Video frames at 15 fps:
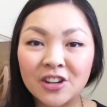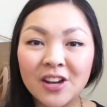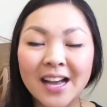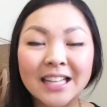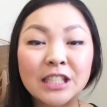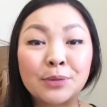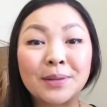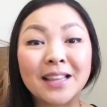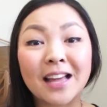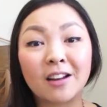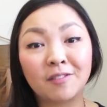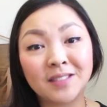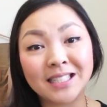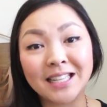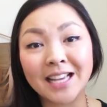I do a lot
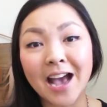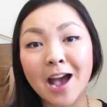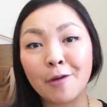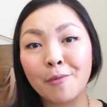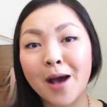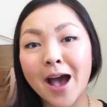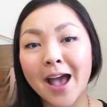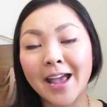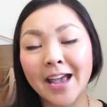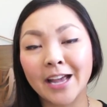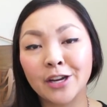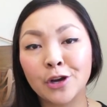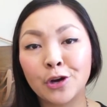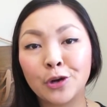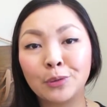of DIY
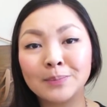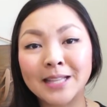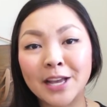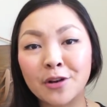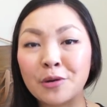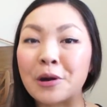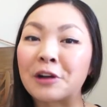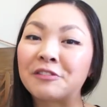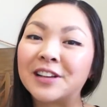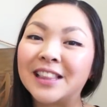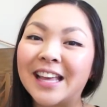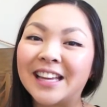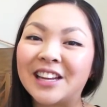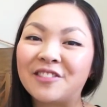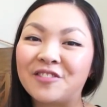and home decor
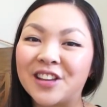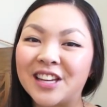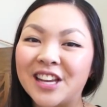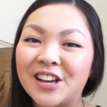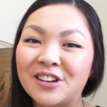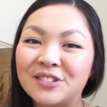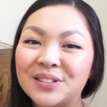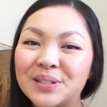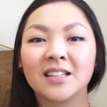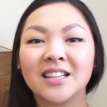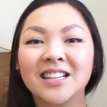related videos.